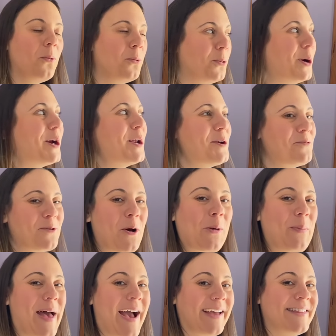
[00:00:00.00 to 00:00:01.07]
We're gonna roll
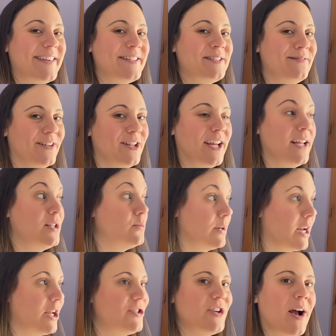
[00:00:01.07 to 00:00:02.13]
back this footage when
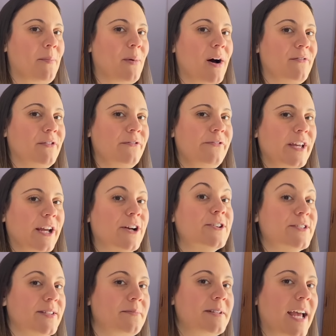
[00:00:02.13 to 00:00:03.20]
I chop off a finger
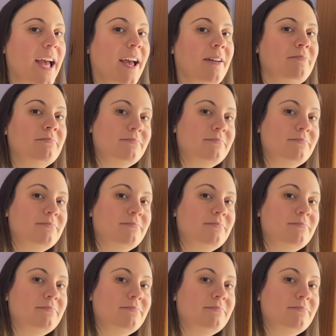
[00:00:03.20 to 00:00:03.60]
someday.